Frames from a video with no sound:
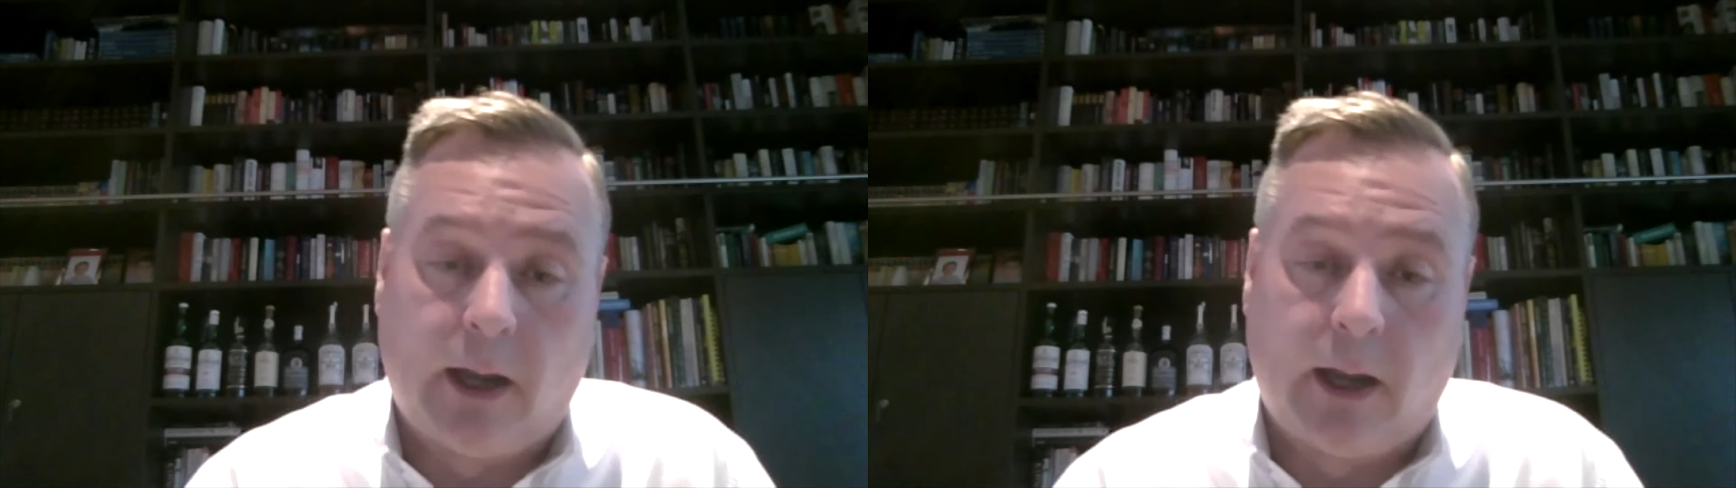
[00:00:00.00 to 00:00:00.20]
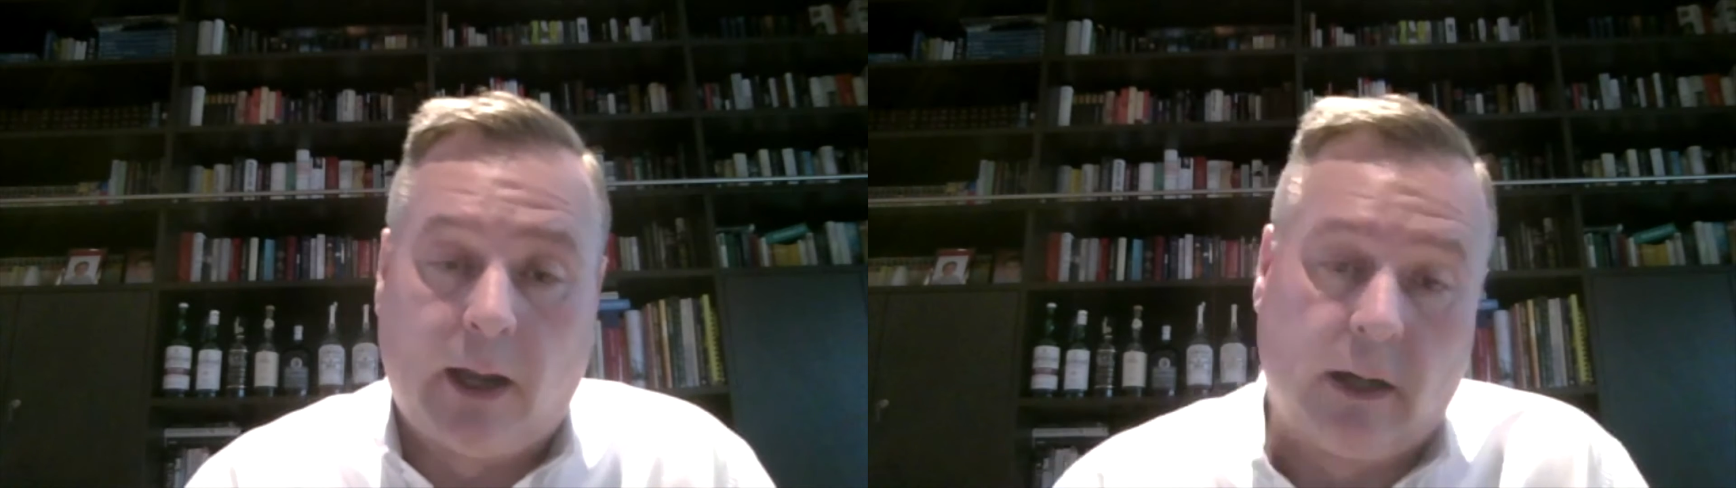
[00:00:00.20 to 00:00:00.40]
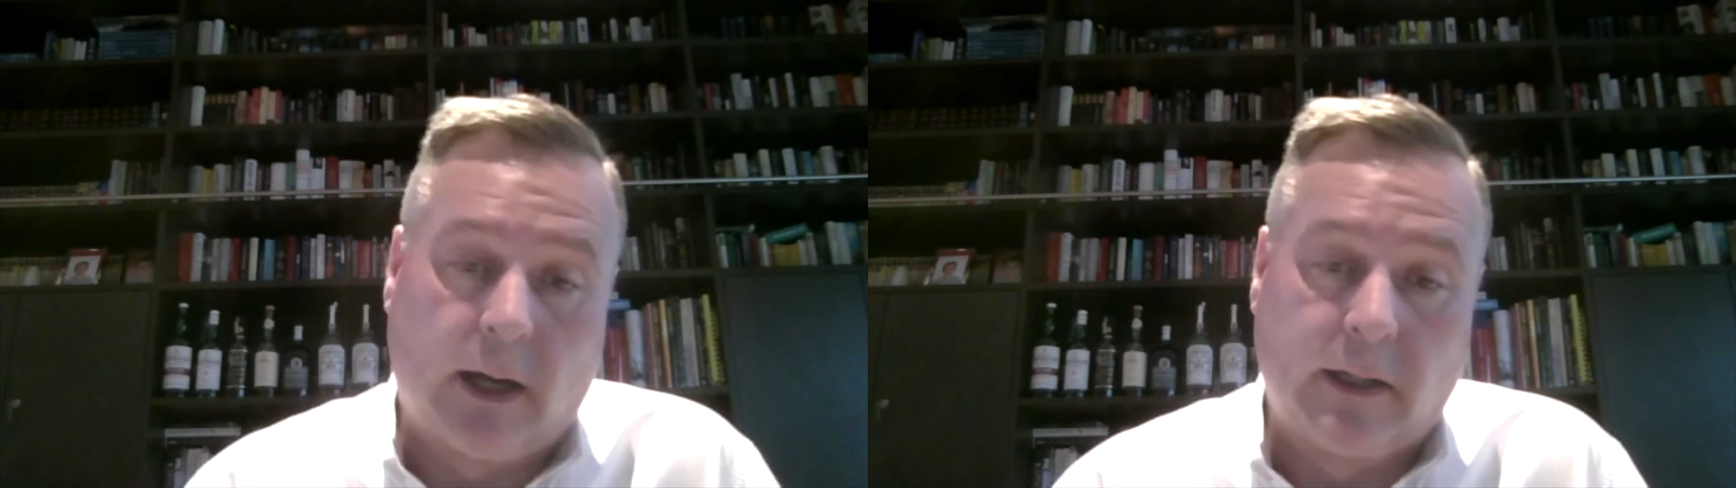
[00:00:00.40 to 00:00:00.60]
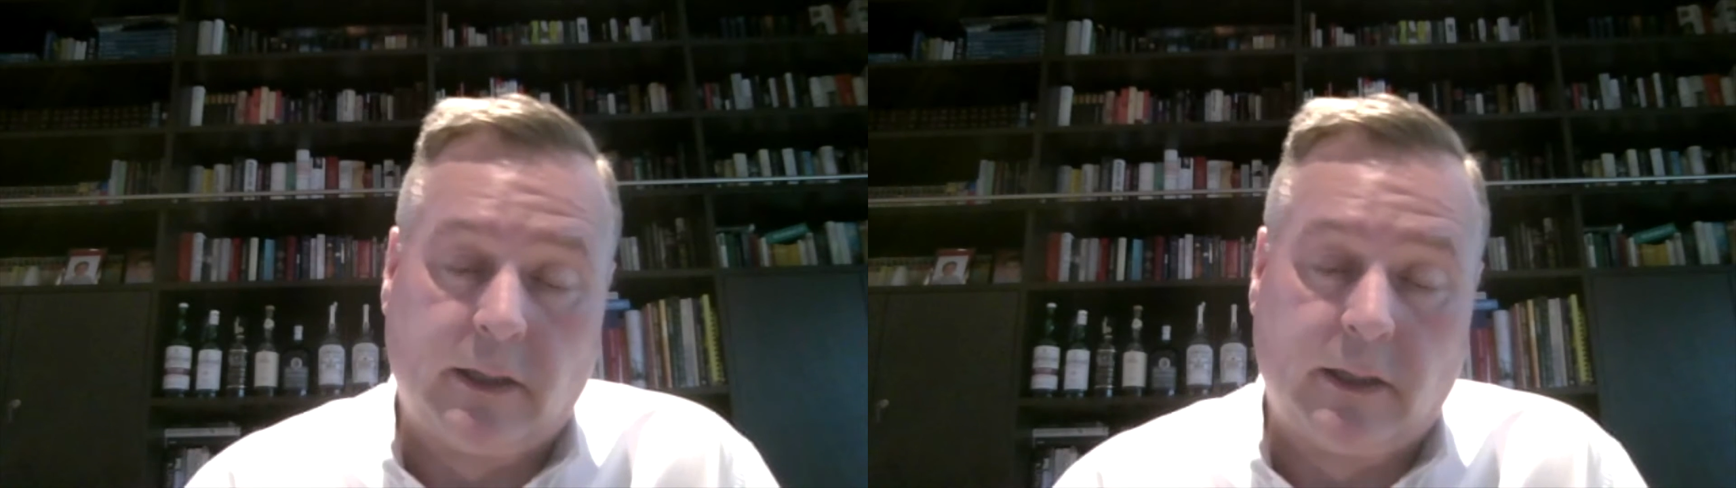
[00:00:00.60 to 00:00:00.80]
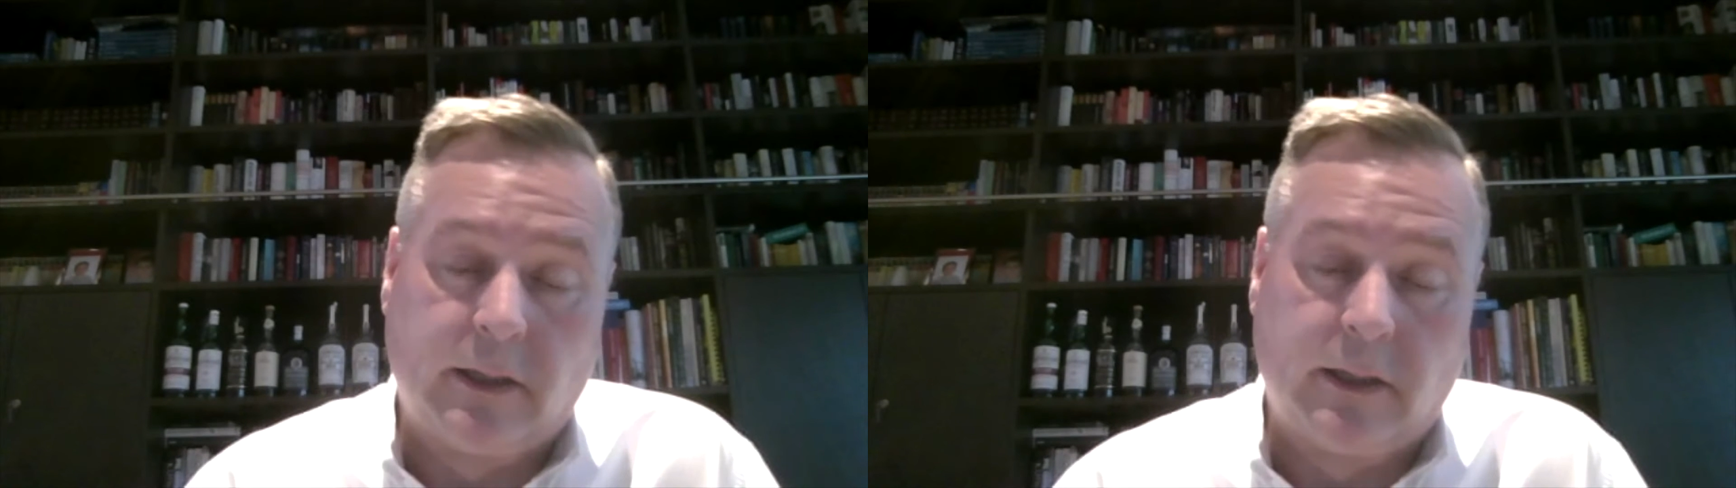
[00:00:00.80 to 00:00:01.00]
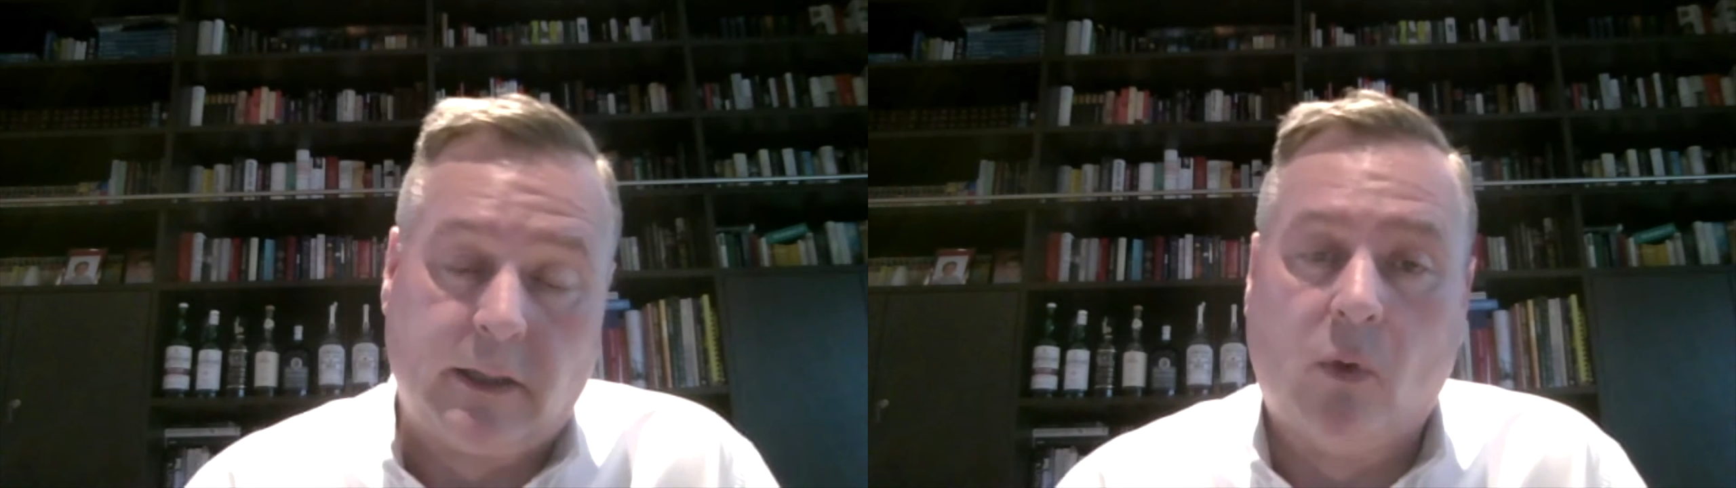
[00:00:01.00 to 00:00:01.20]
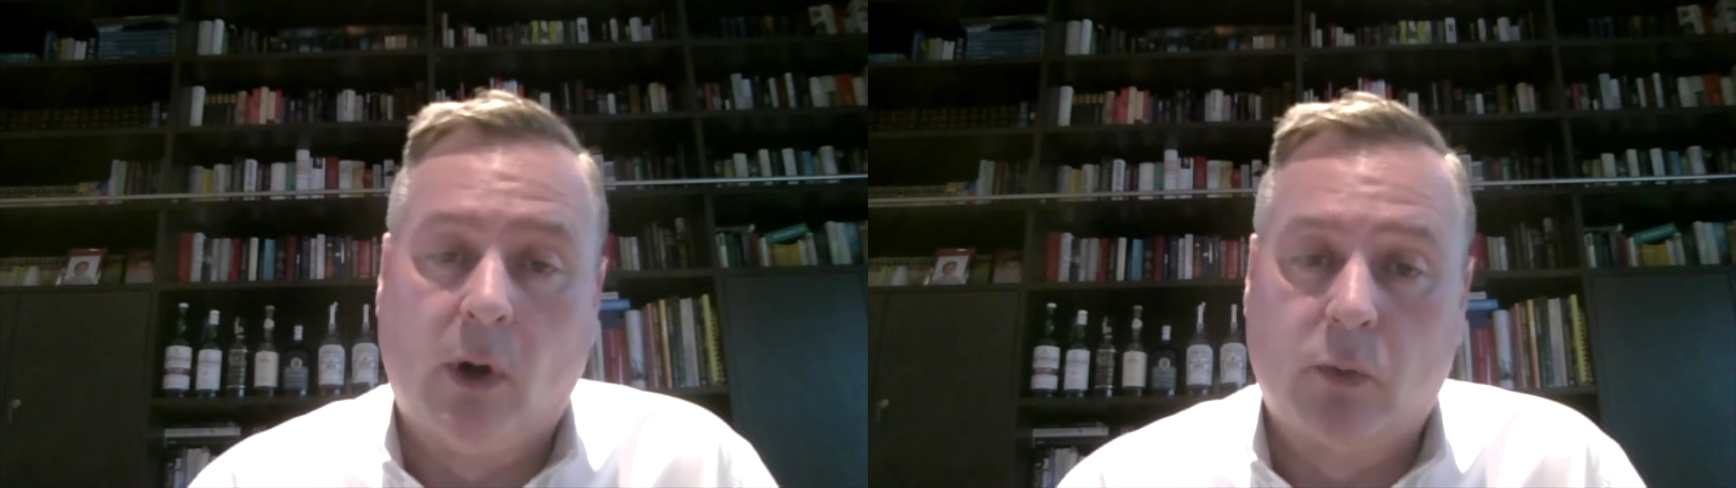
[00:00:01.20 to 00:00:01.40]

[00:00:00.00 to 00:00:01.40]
in 1994,